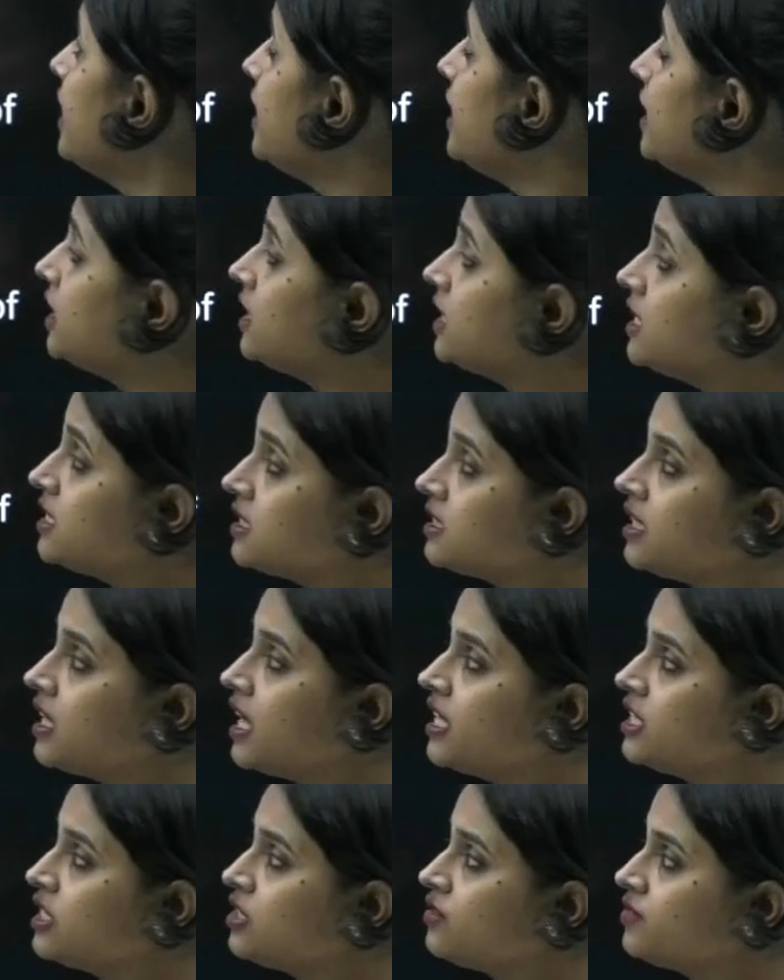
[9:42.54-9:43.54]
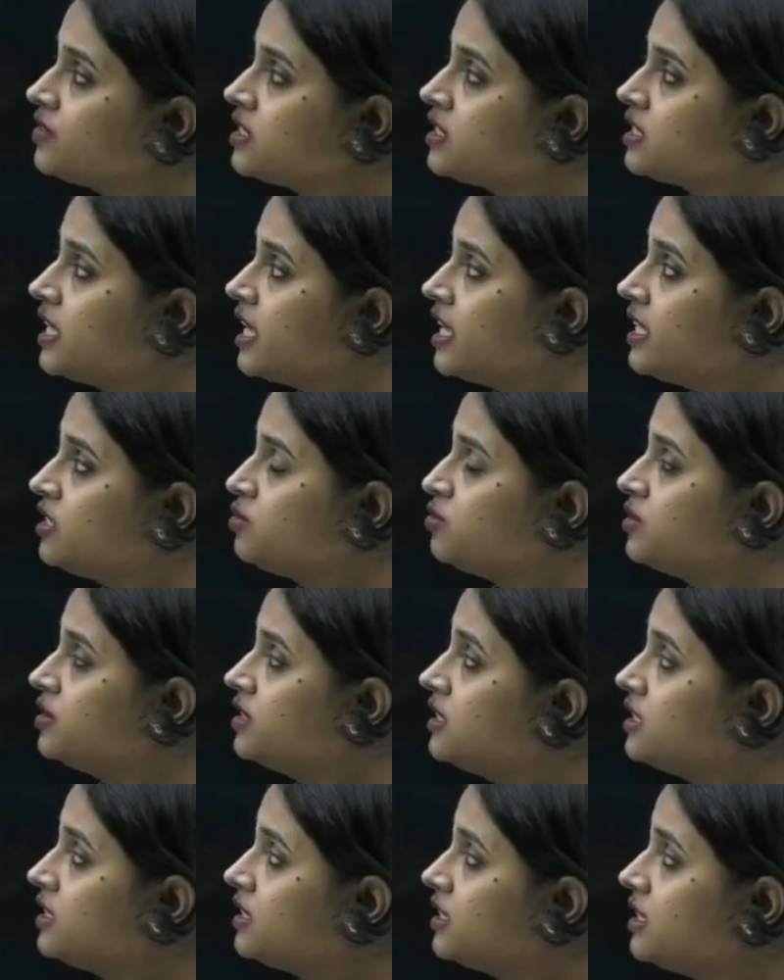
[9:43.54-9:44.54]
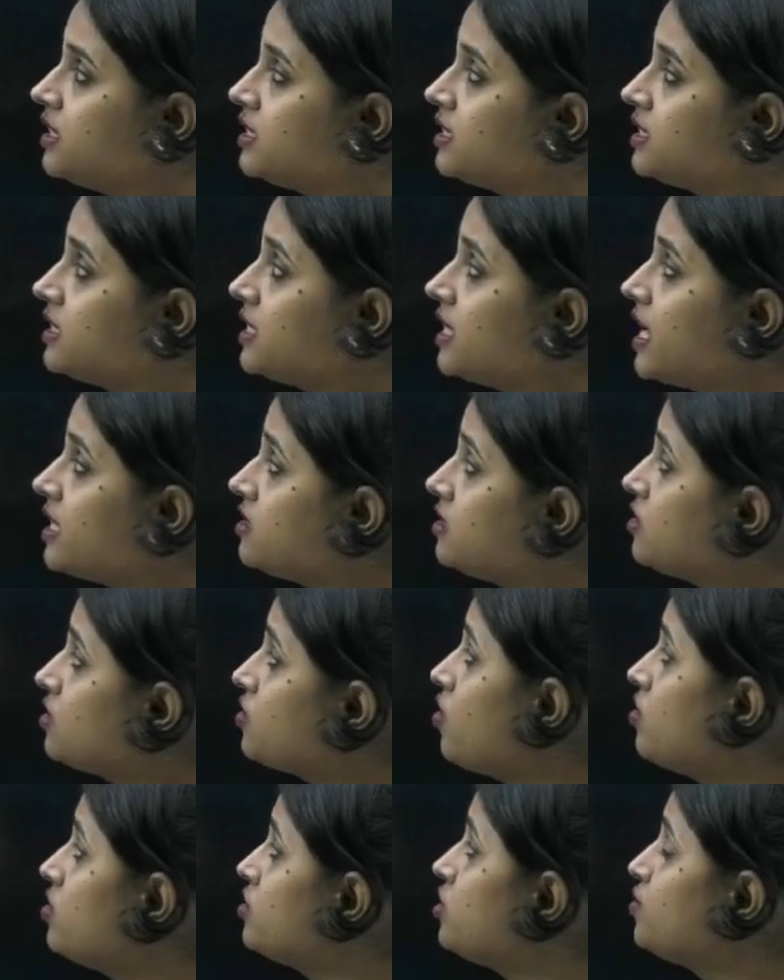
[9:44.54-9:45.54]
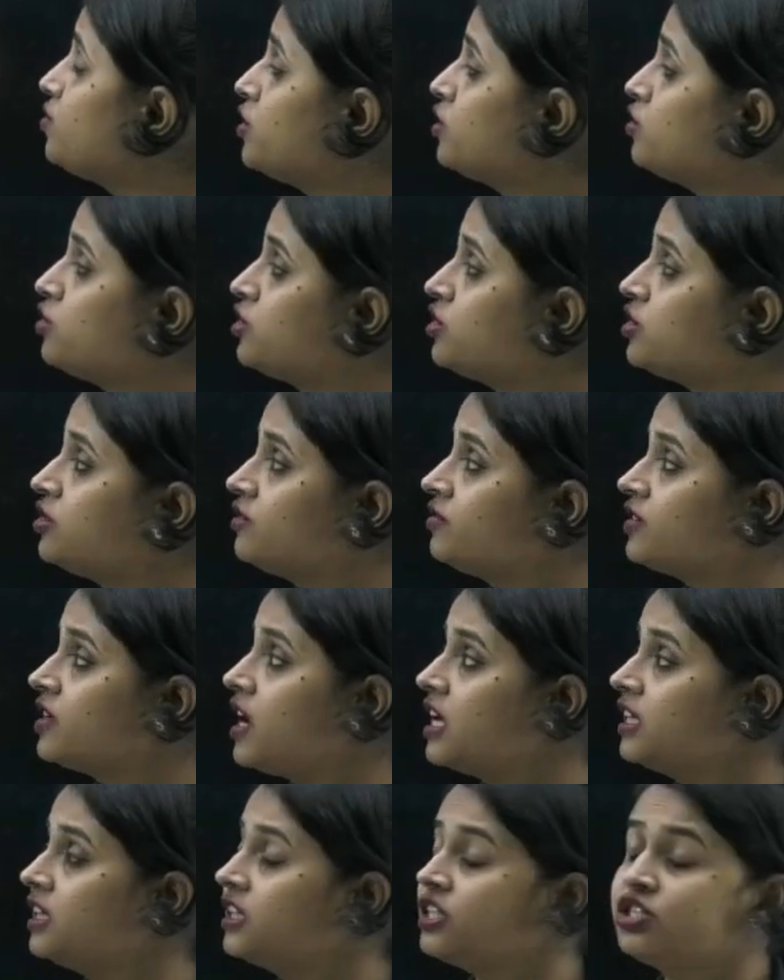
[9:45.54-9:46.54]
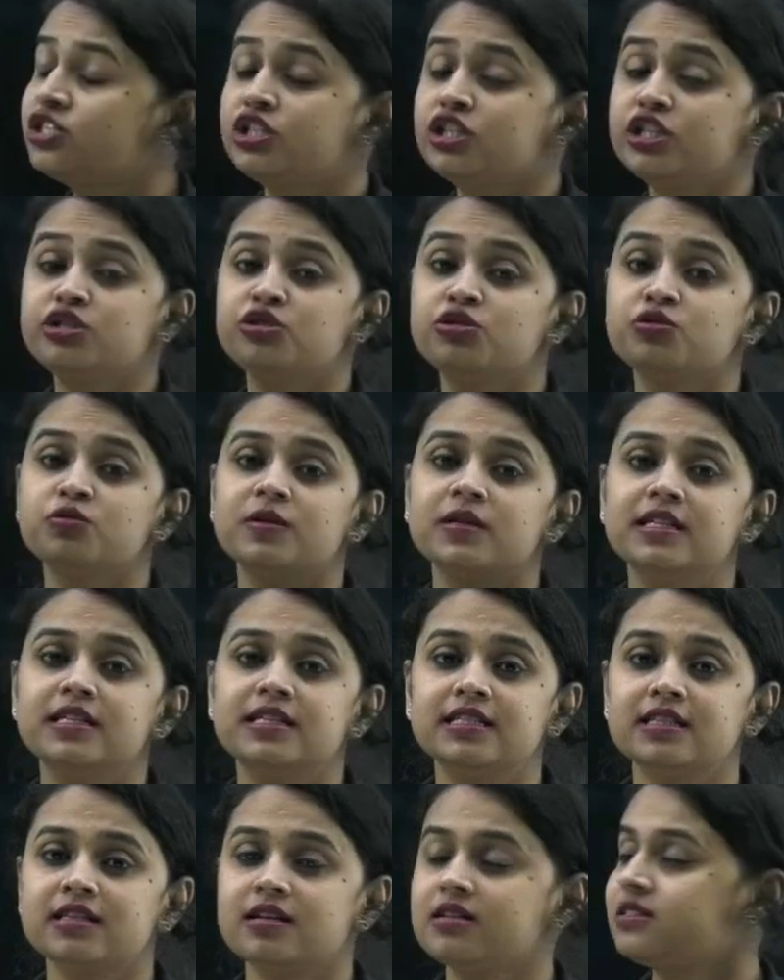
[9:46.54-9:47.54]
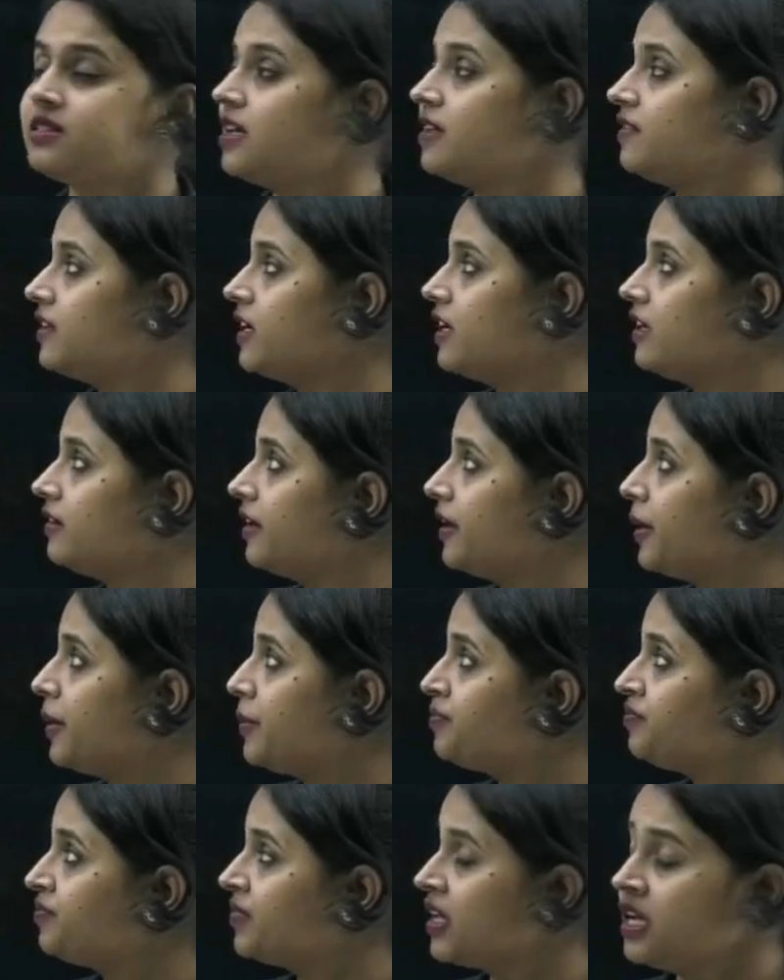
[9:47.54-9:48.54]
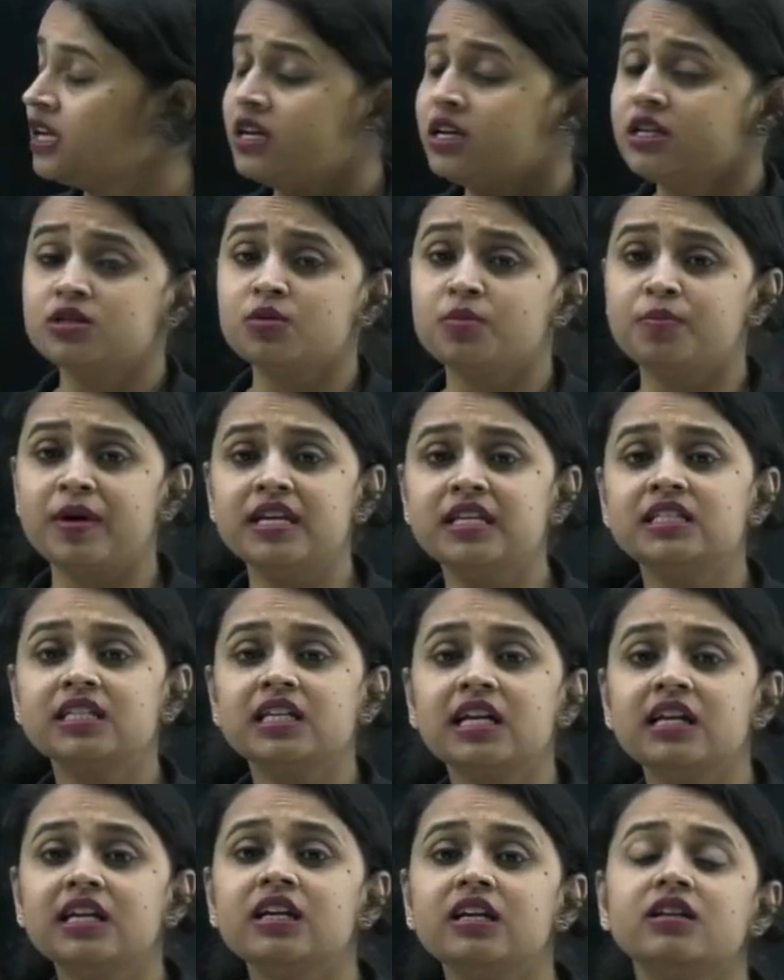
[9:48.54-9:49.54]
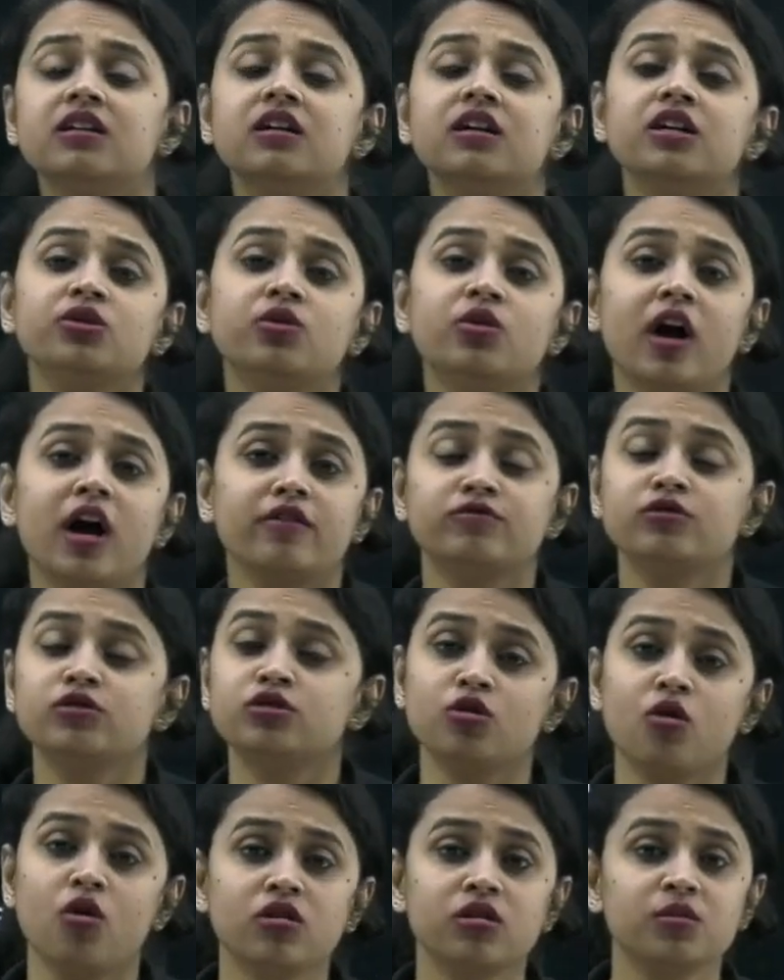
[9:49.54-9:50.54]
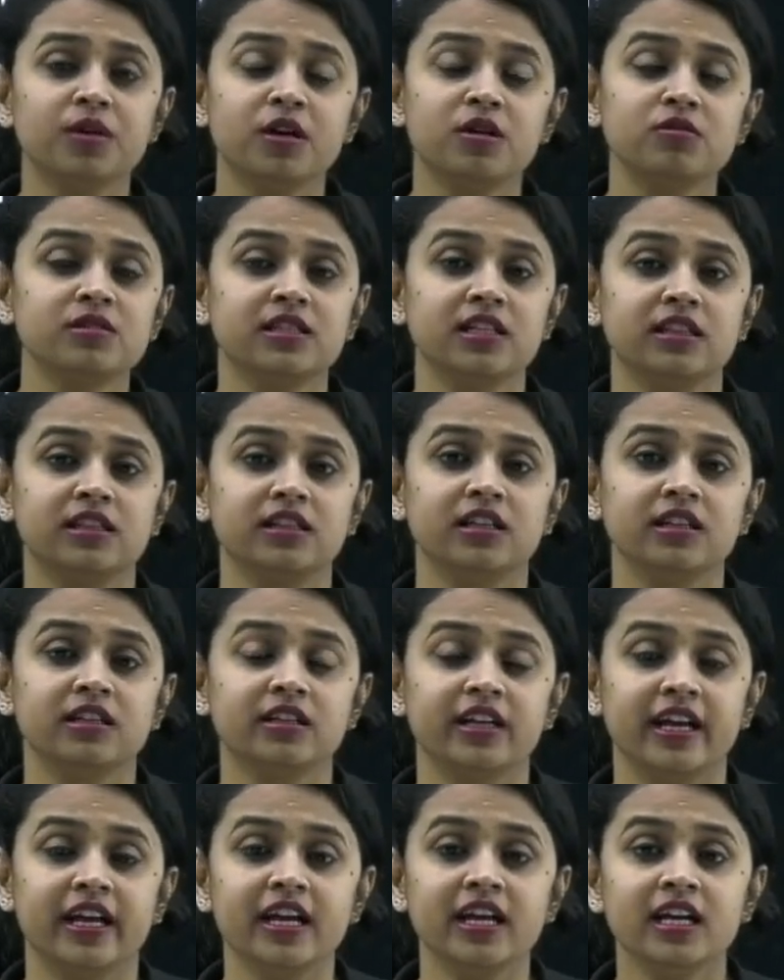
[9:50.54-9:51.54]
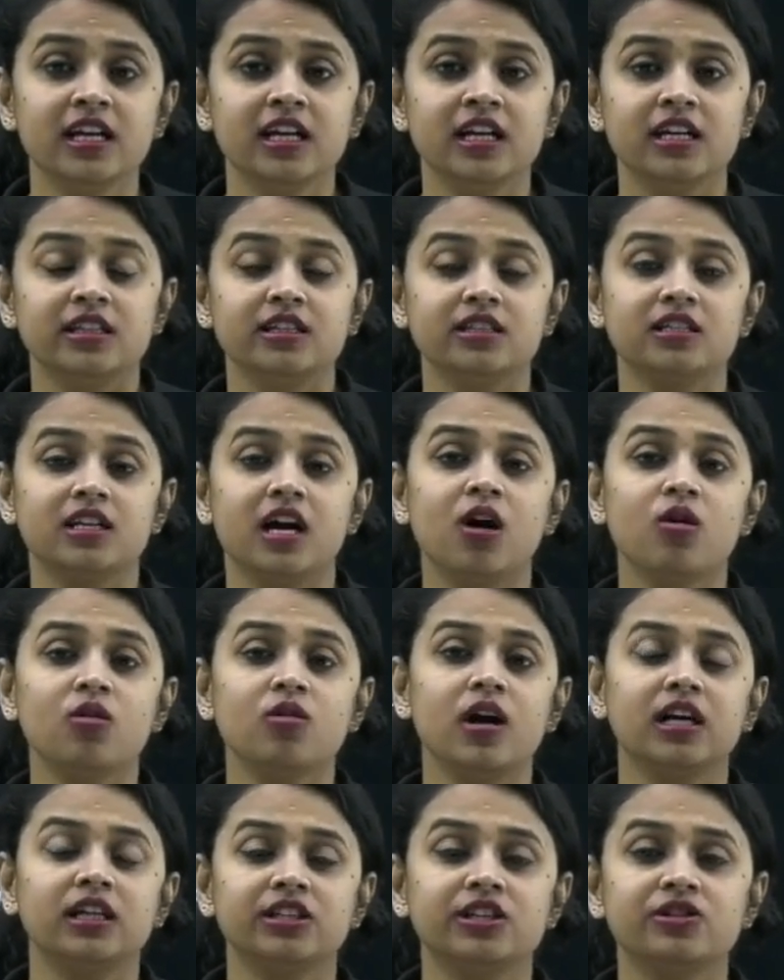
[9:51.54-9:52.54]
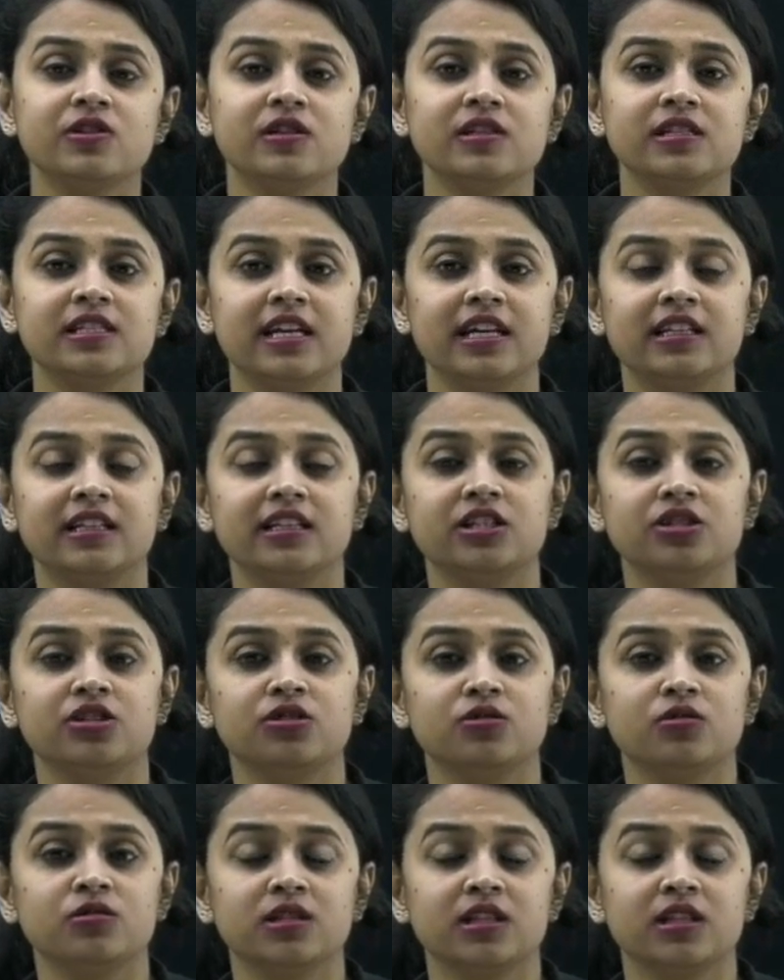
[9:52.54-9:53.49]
In this light of the statement, assess the contribution of Gandhiji towards Satyagraha. So basically here you have to talk about Satyagraha, that how Gandhiji said that,